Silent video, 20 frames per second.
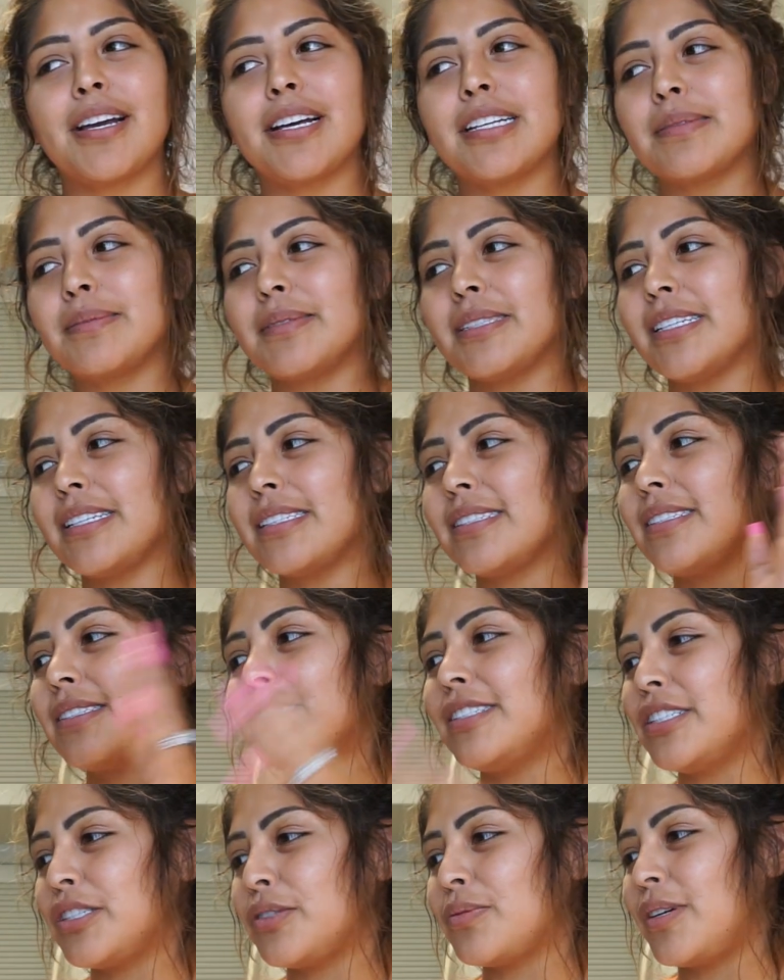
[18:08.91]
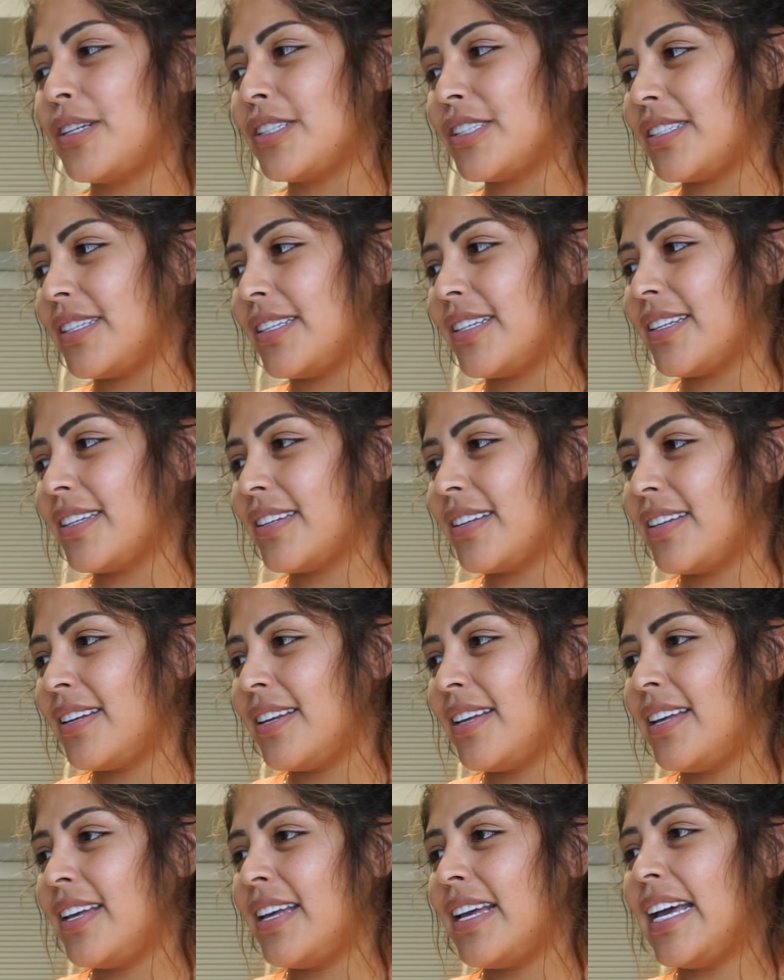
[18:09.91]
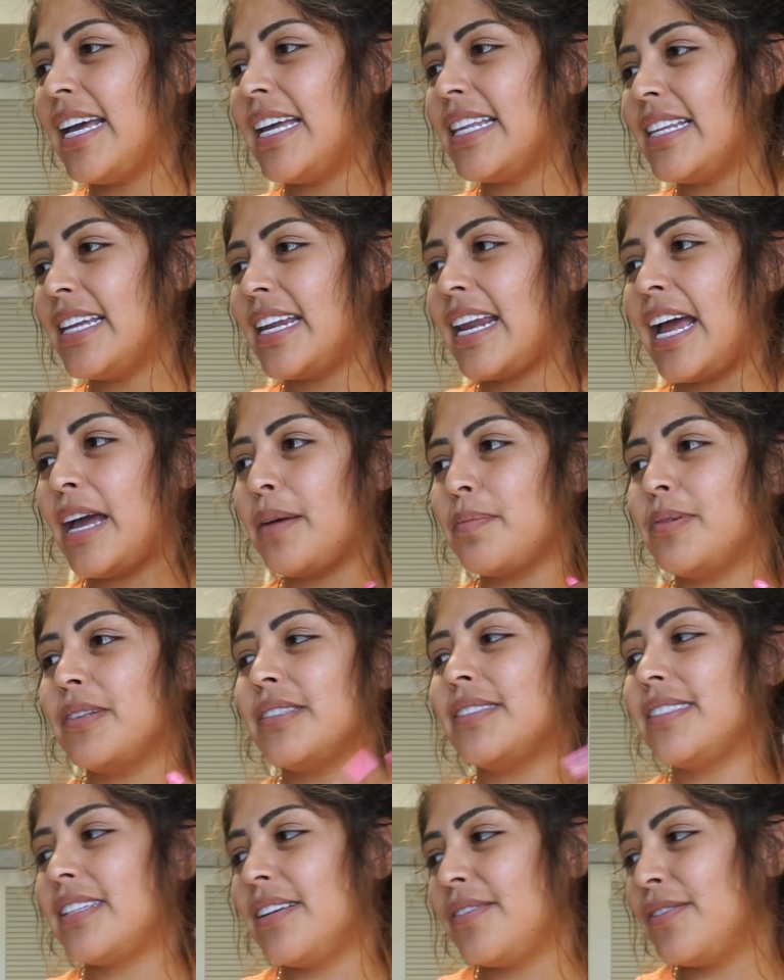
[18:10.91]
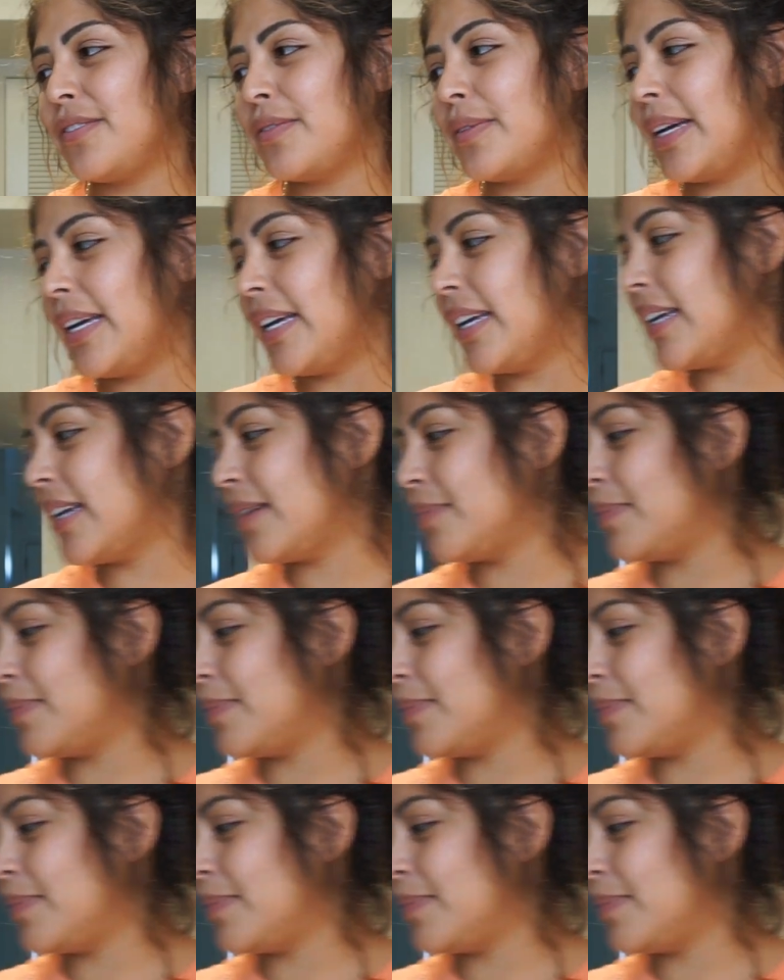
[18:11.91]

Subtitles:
husband does the dishwashing, and then I put stuff away.